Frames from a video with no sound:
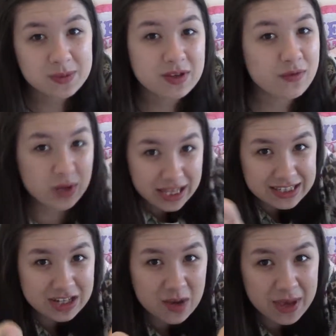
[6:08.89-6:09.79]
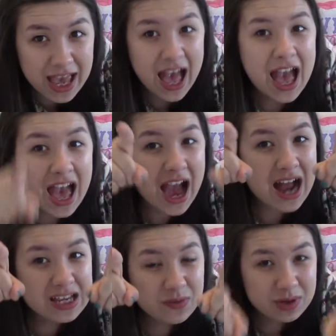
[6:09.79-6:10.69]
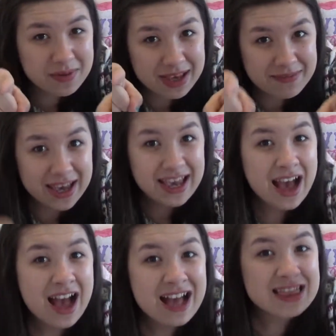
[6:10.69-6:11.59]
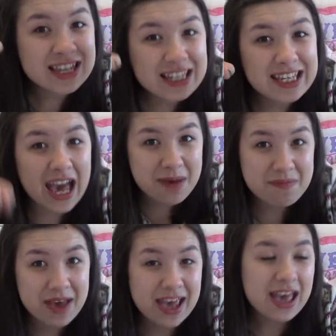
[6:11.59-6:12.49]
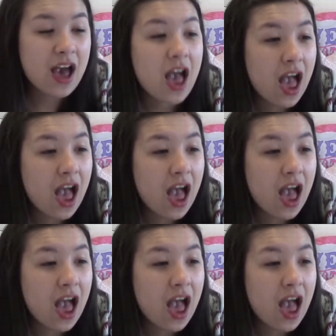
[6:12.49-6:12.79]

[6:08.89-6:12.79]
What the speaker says: So if you want to get to know me and you want to meet me, then get me